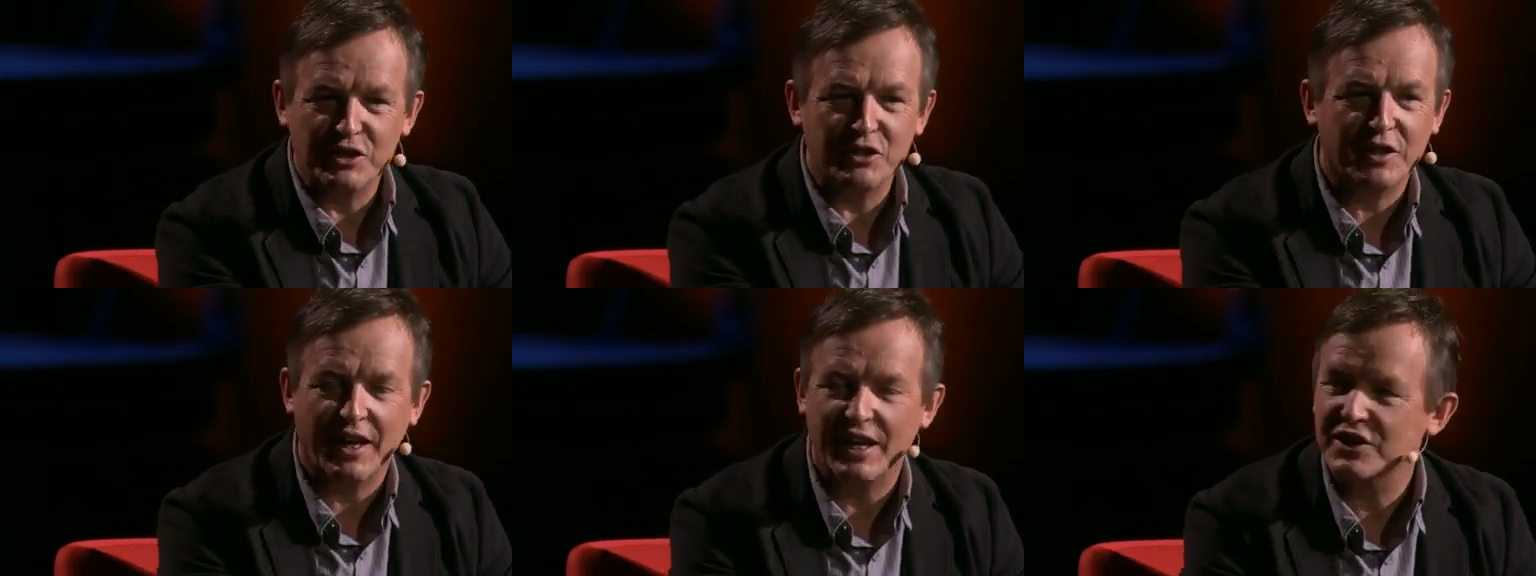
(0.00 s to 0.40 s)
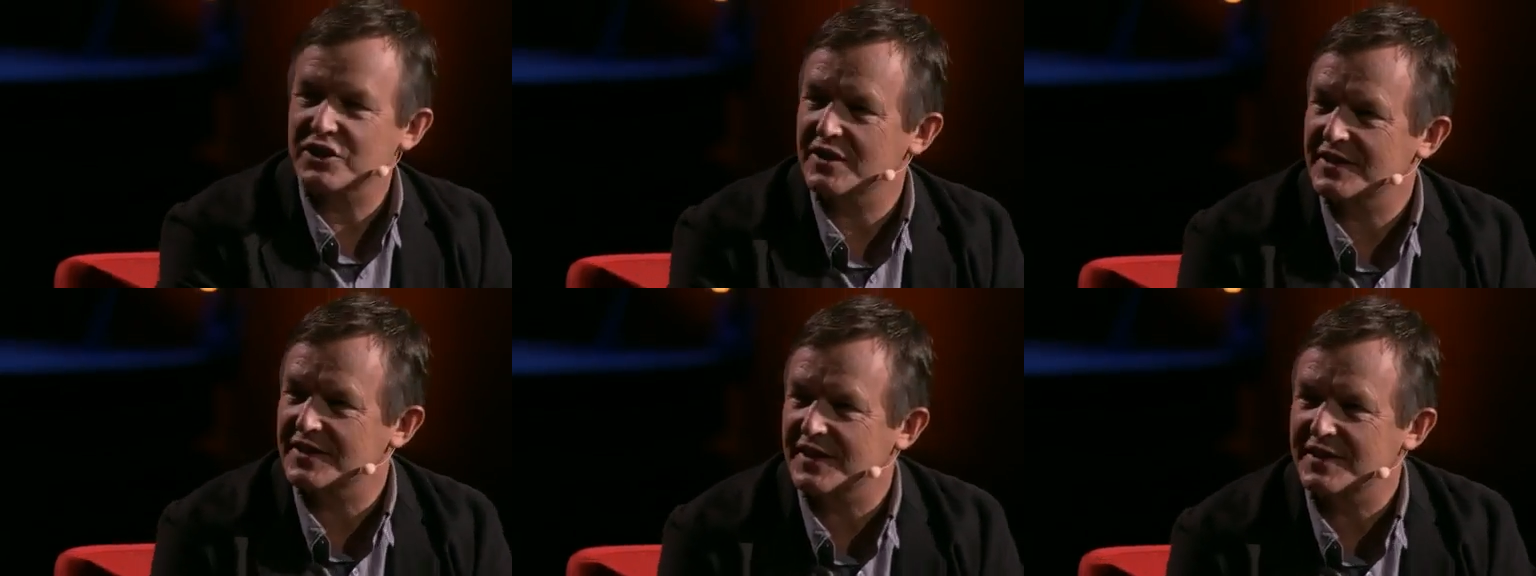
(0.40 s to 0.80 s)

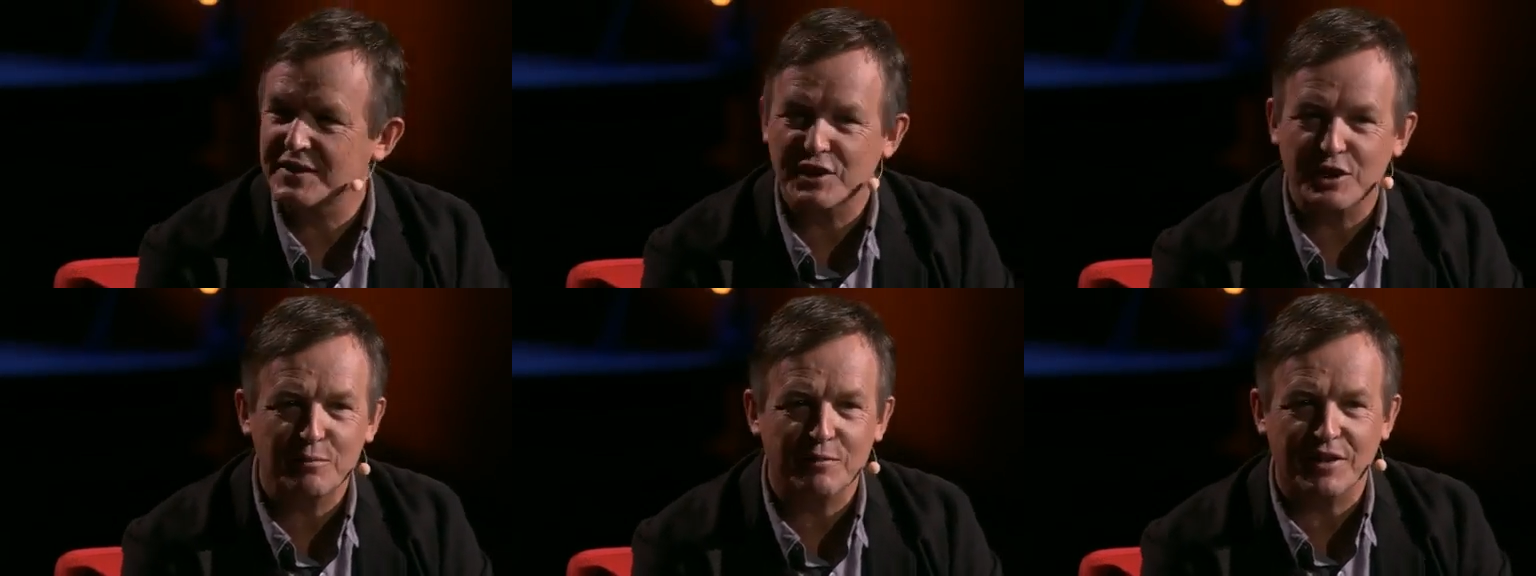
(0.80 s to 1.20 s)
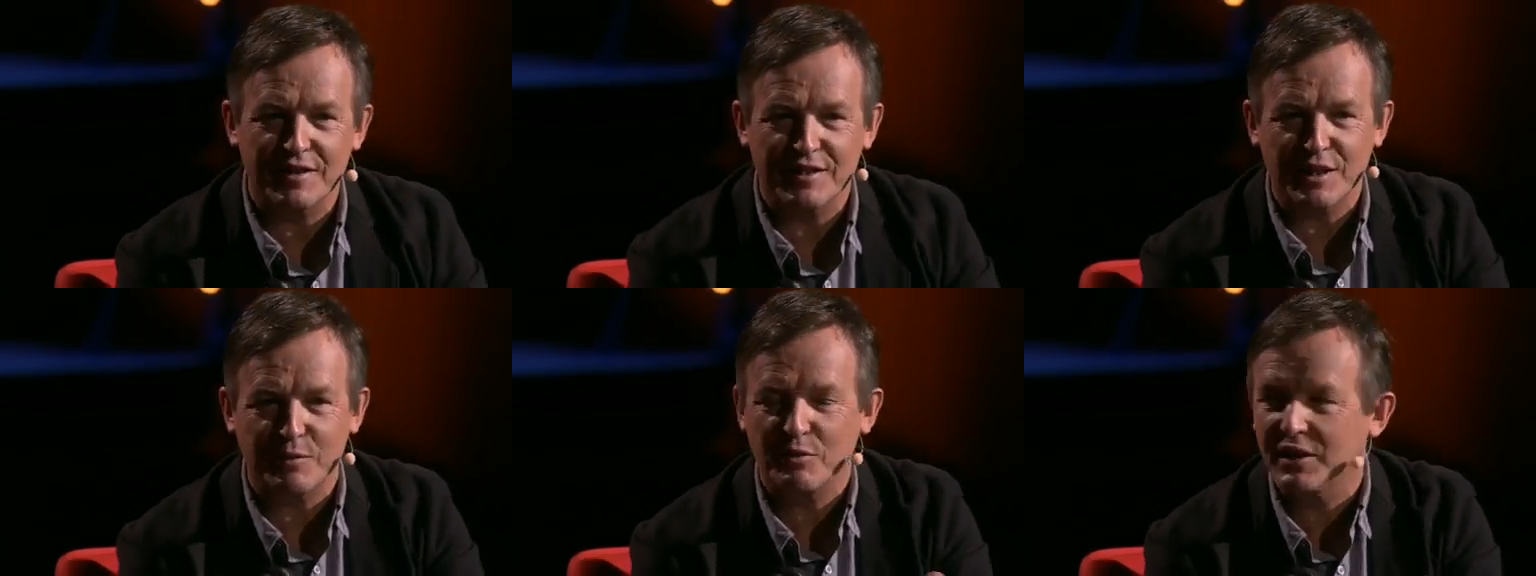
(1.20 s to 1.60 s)
education system?
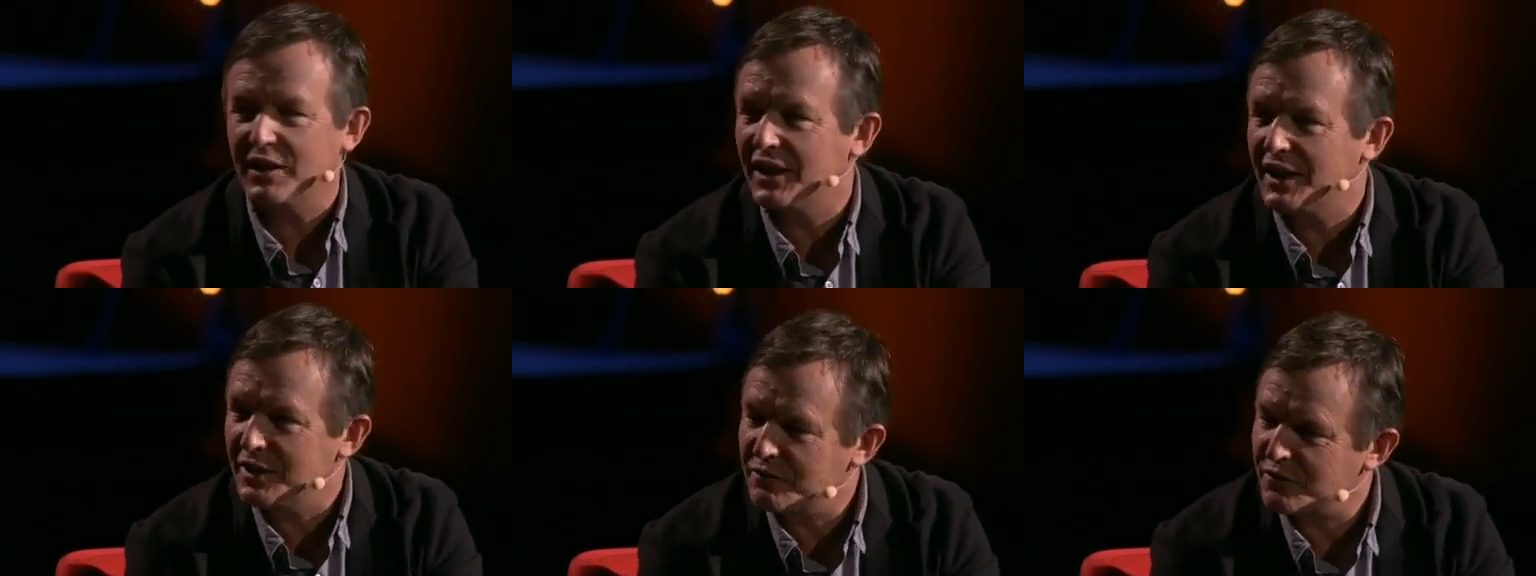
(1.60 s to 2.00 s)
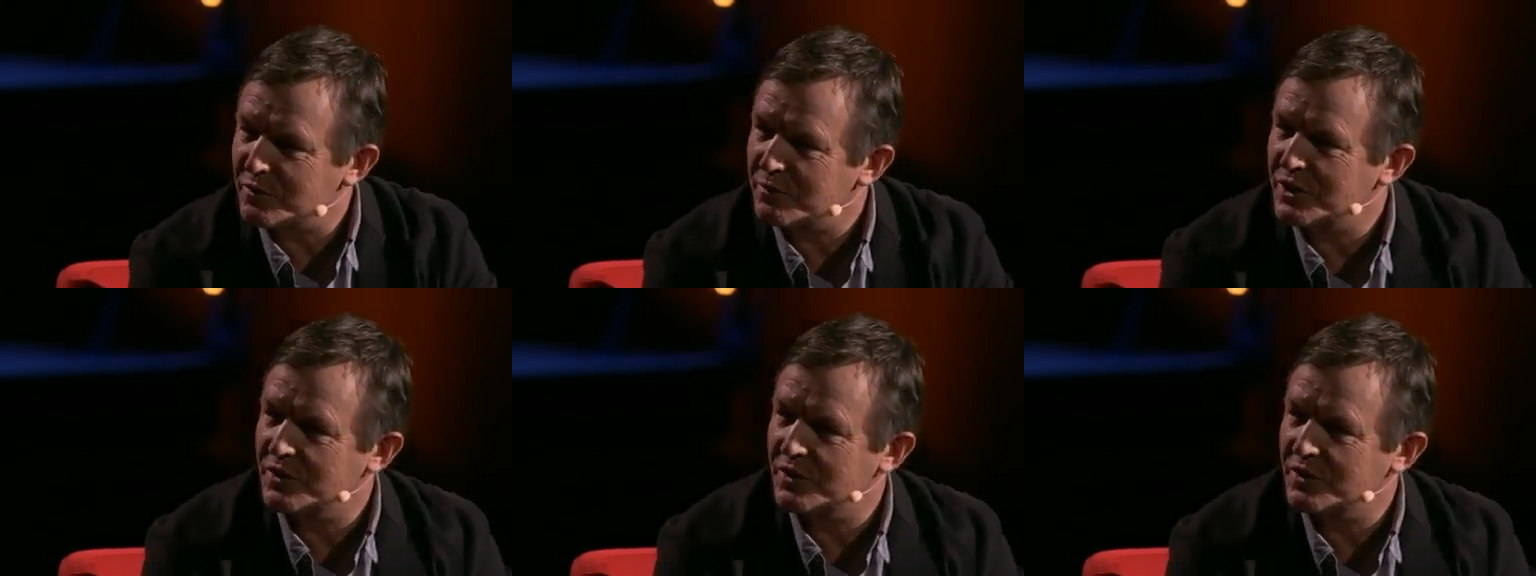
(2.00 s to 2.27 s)
Can someone learn from